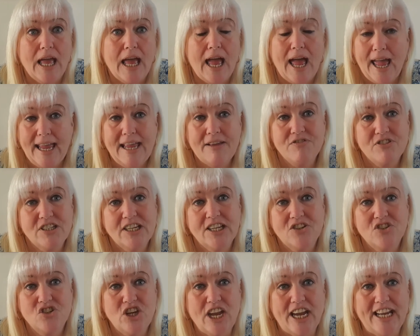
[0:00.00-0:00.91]
I have to
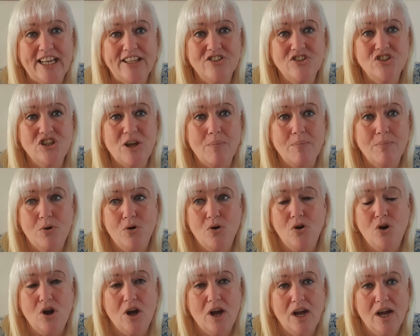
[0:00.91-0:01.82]
get changed and
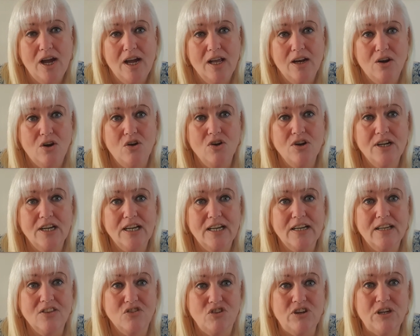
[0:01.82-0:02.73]
put a
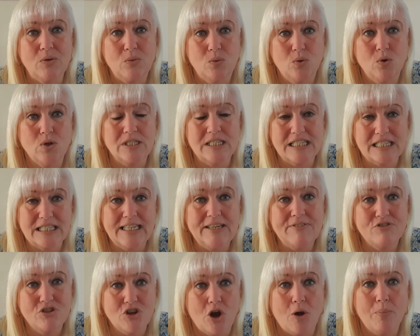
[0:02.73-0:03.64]
longer 3/4
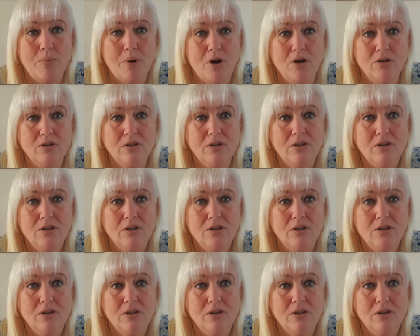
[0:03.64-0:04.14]
sleeve top on.